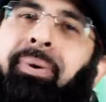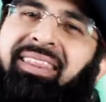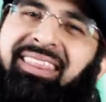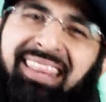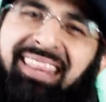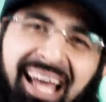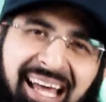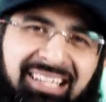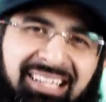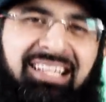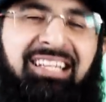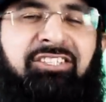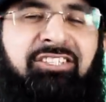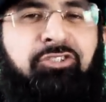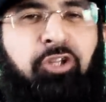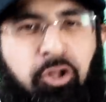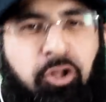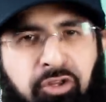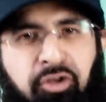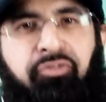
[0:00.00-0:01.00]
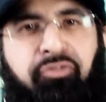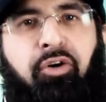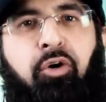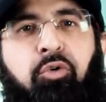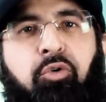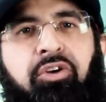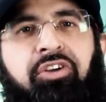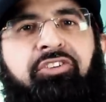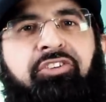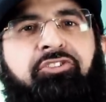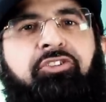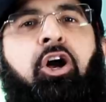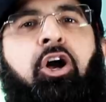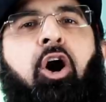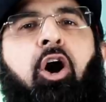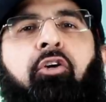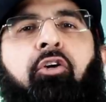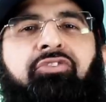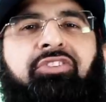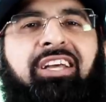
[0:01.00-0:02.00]
but that is not the focus
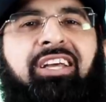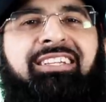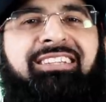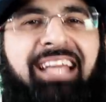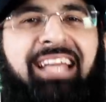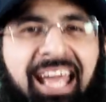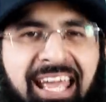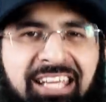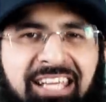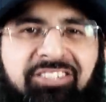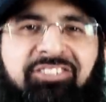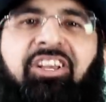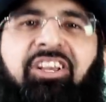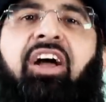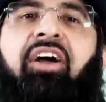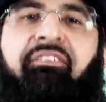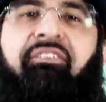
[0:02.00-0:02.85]
of today's